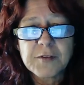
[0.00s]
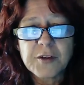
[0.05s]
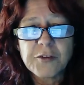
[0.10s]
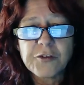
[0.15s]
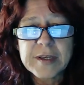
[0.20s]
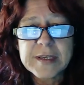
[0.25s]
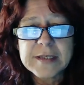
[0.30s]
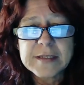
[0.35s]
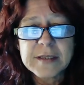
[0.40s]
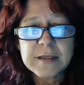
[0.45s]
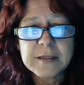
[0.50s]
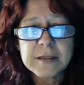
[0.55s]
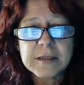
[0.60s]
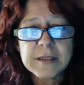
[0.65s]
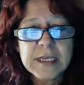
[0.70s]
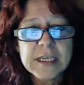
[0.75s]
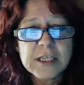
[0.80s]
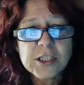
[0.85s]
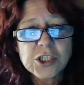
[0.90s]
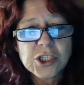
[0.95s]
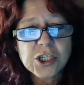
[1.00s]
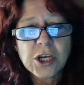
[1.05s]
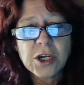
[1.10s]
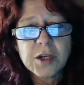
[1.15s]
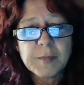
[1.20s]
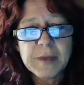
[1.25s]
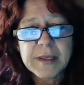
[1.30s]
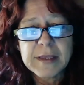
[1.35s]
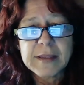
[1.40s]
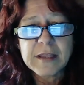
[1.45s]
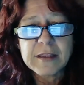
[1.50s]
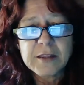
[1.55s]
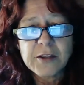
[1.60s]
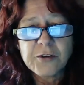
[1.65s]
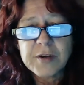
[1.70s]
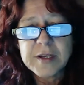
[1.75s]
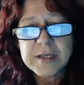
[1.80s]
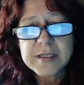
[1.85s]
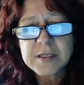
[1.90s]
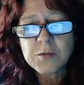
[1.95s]
The reason he's shown me that the
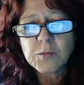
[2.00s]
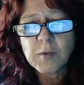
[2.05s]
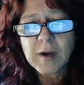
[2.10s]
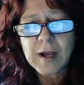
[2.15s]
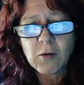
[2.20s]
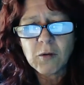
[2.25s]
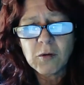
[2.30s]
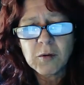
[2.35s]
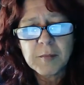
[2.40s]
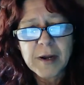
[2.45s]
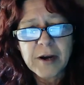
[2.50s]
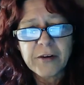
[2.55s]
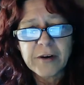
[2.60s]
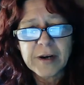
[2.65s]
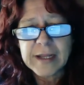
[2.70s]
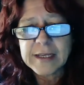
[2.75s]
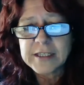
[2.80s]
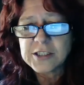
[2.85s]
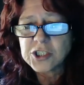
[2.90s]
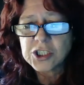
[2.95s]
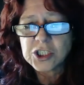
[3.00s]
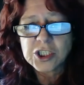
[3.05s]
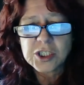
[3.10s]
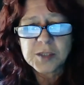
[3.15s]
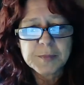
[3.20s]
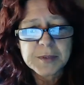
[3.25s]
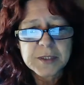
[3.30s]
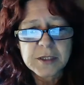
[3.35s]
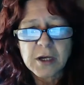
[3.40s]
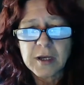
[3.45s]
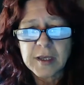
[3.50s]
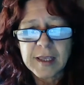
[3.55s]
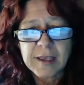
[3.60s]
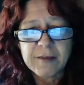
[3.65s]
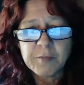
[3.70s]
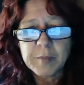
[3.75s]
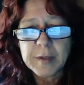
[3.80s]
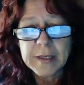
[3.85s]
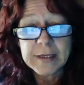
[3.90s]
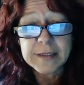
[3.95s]
reason why all my relationships
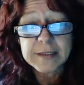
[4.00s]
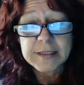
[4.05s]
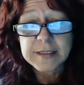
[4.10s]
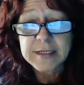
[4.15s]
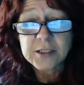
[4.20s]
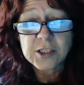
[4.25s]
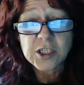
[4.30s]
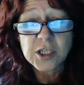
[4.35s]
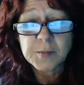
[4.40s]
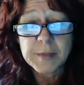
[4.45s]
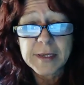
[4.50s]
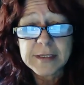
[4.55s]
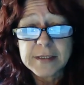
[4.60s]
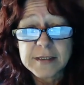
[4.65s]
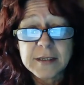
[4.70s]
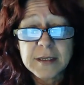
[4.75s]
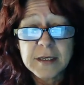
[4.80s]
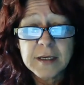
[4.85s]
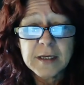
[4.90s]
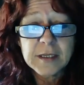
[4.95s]
have been in such a mess